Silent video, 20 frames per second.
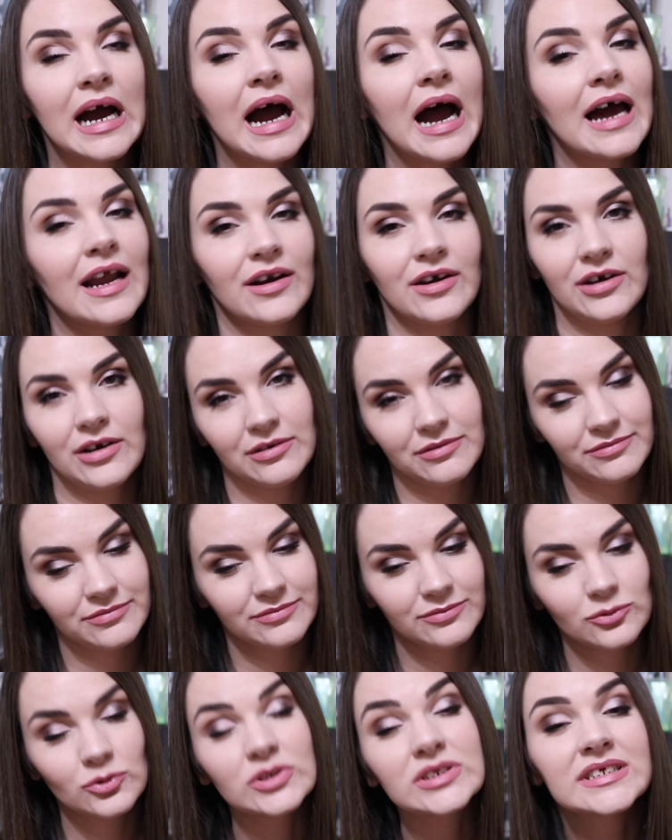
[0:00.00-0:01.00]
I don't know.
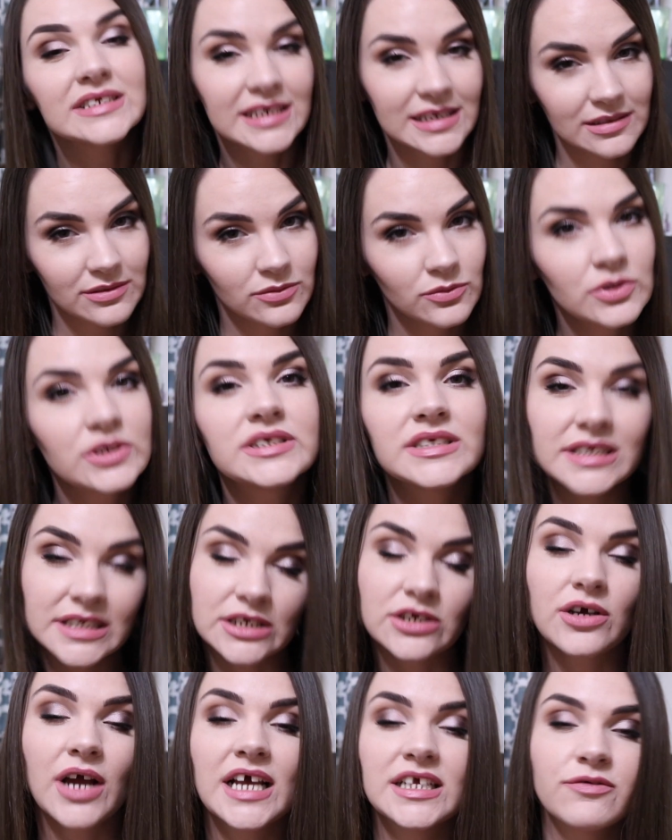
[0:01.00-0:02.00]
We'll see. We'll
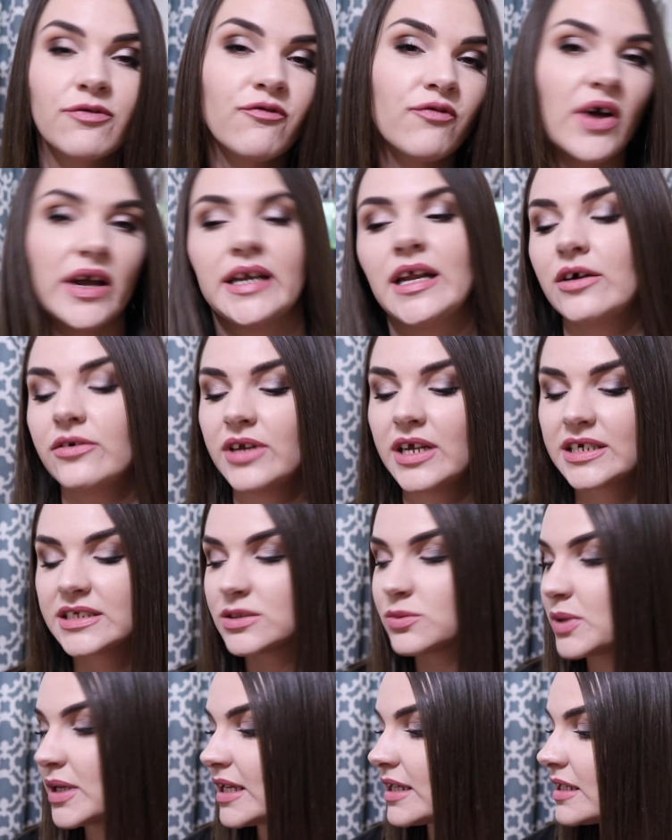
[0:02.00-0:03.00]
see. You guys will find out
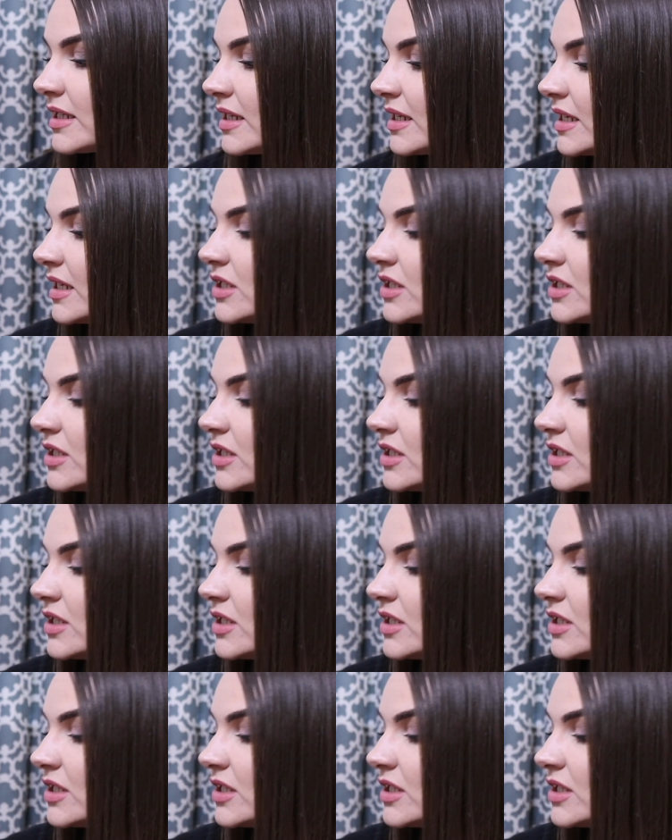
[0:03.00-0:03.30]
next week.